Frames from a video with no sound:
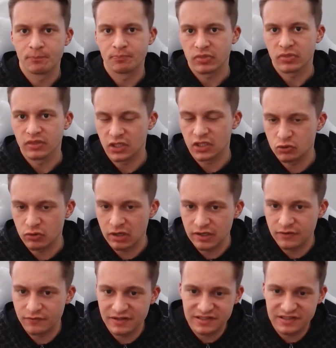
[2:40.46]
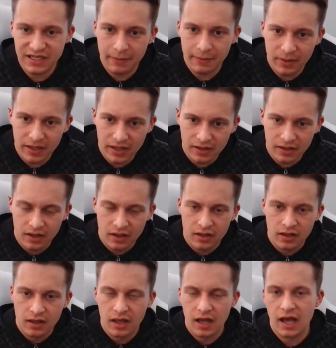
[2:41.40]
the strength is dipping
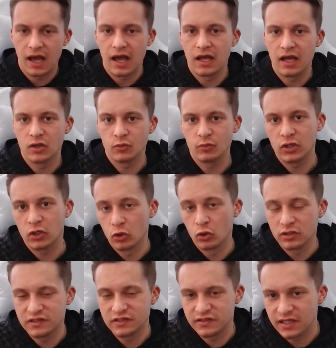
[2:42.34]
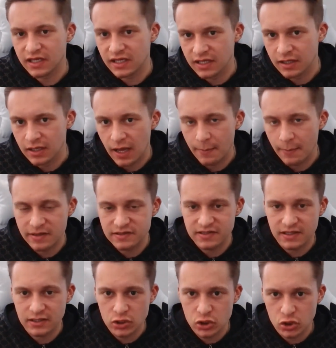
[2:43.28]
and we could see a
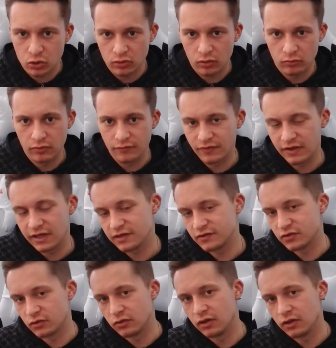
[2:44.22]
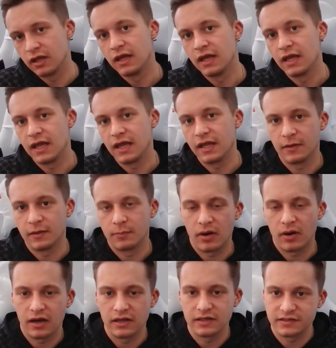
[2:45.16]
potential reversal in the
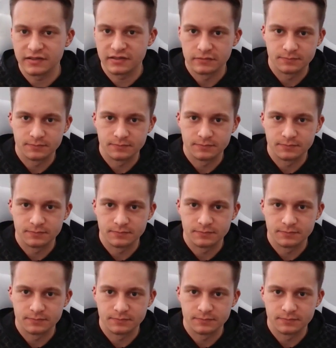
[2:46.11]
price.